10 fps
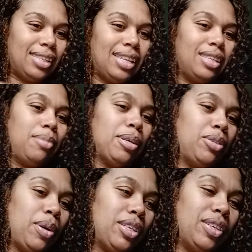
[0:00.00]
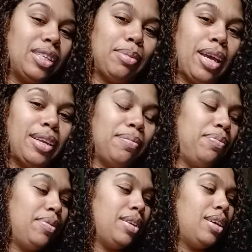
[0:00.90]
that's the best way to explain it.
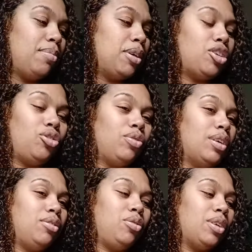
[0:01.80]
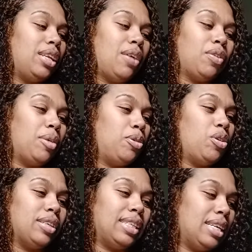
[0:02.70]
Because you know you know leveled up. You're
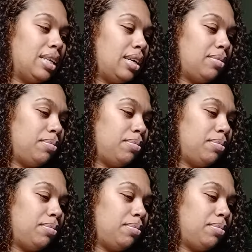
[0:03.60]
ascending.